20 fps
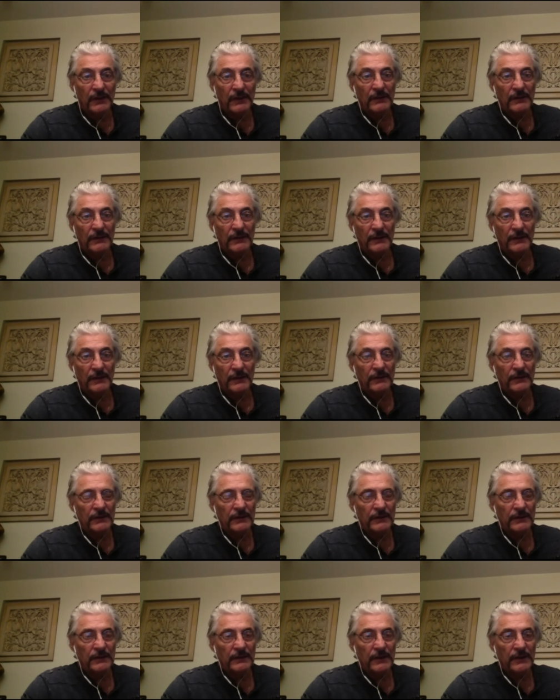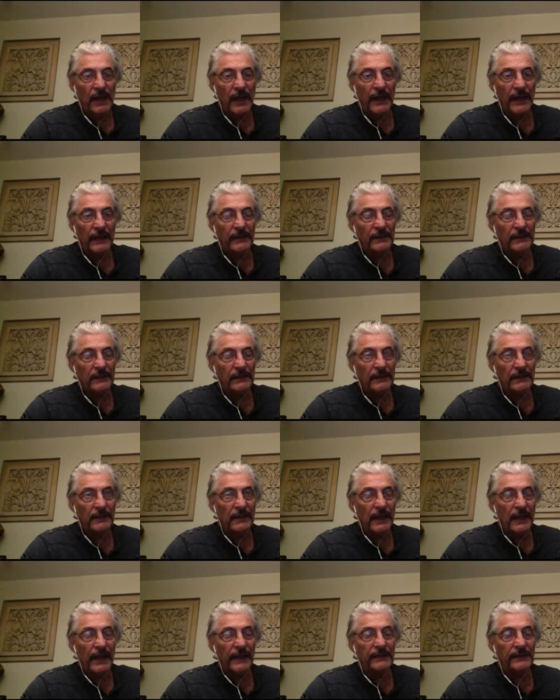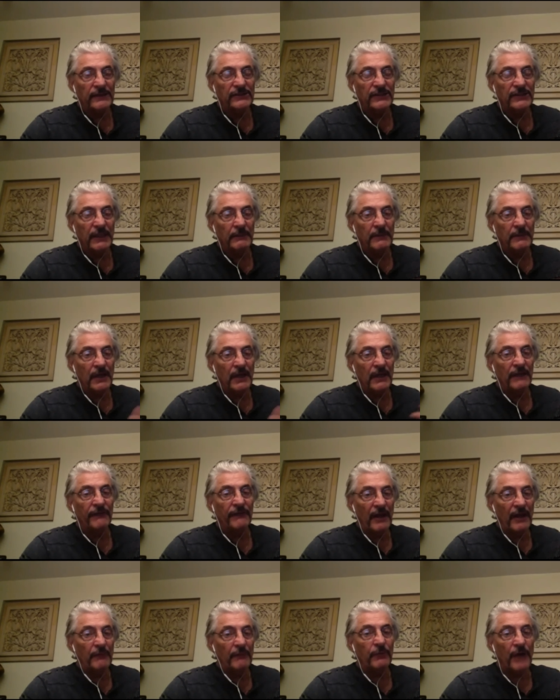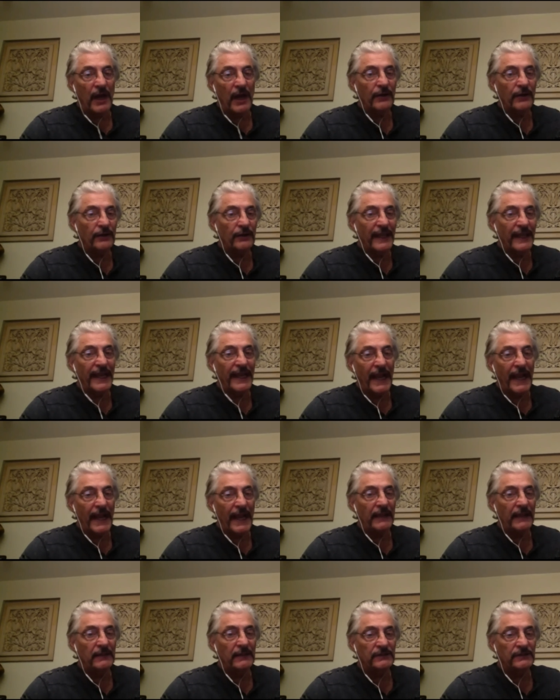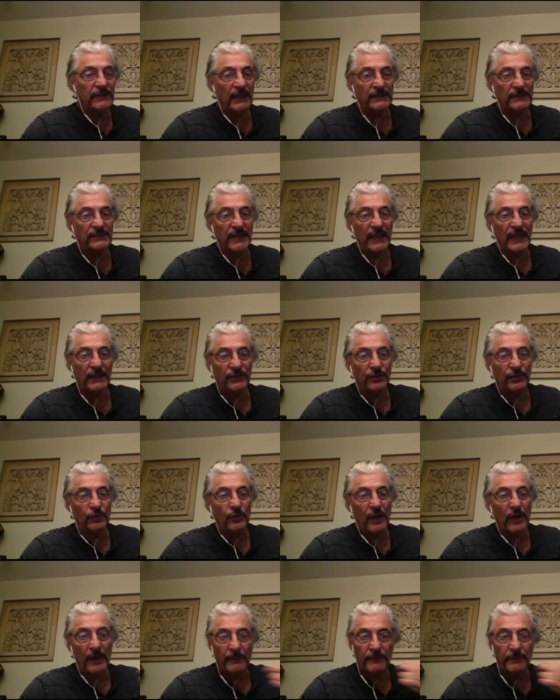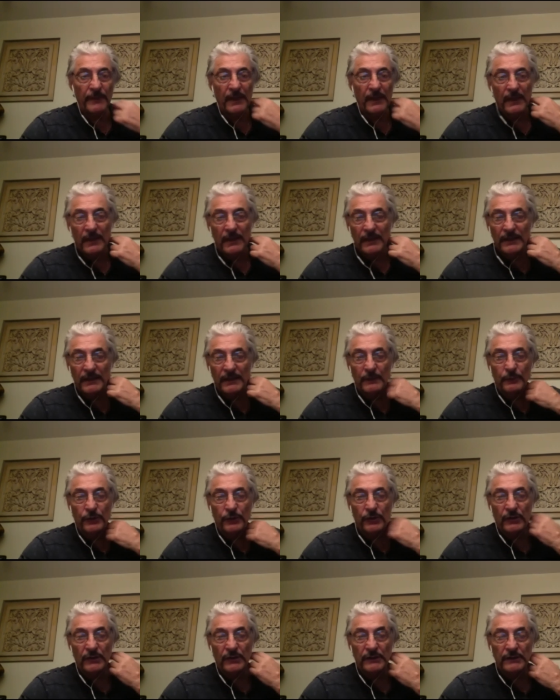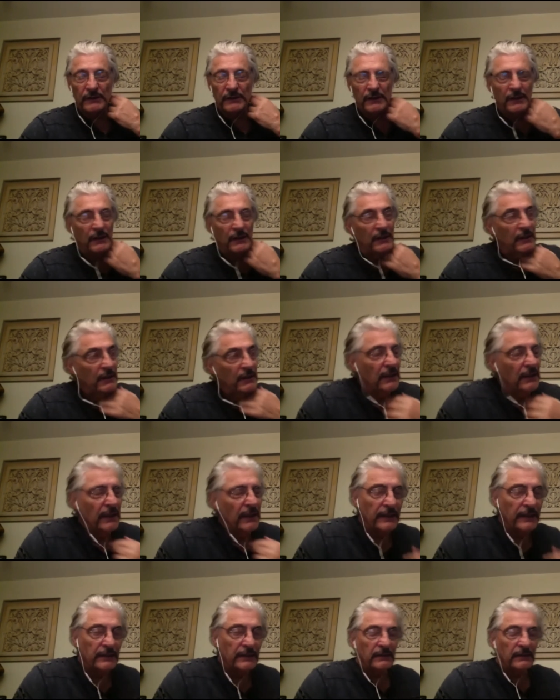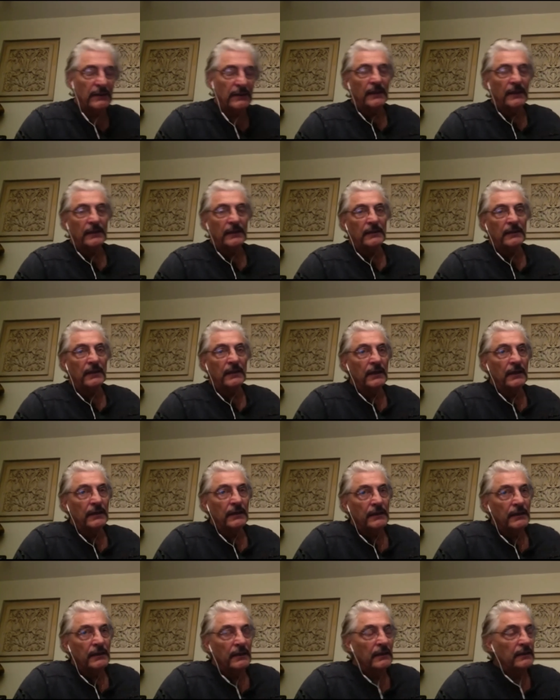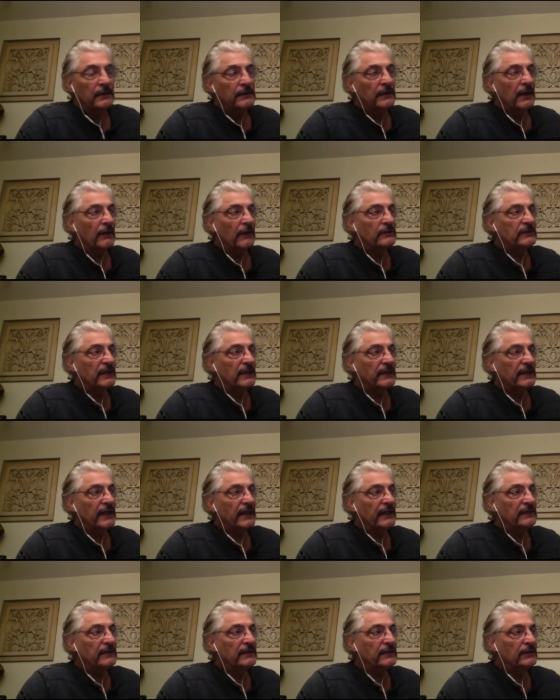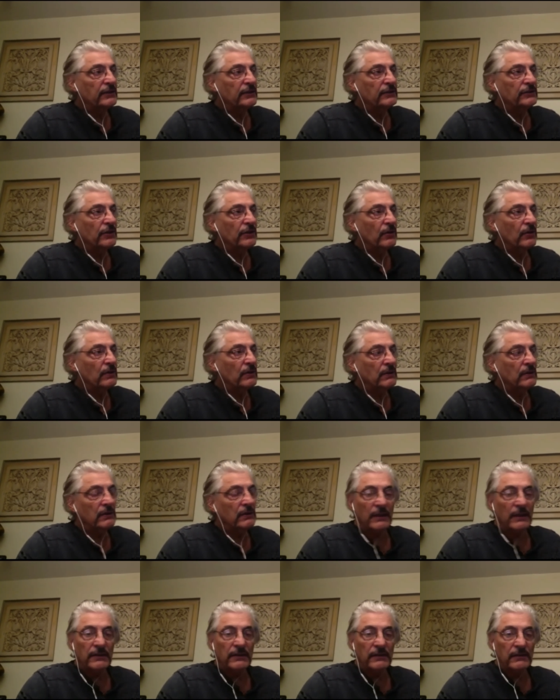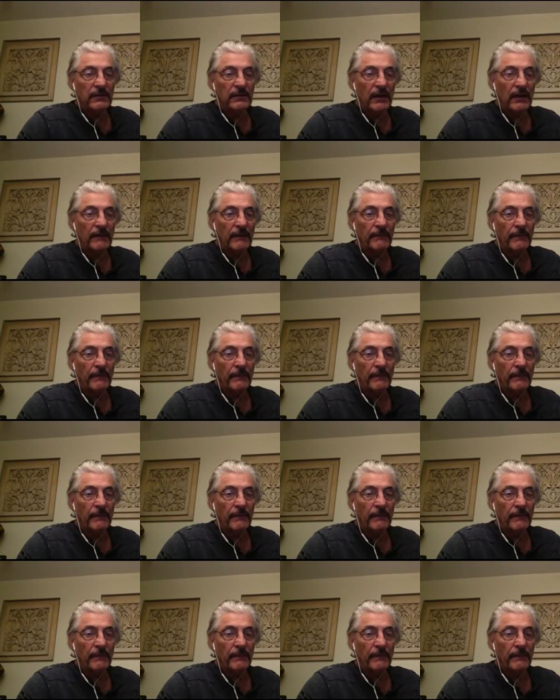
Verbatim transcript: you know. And I, I had the same kind of vibrato they had, as I sang doo wop in Brooklyn, and and uh, you know I was like 18 years old at the time,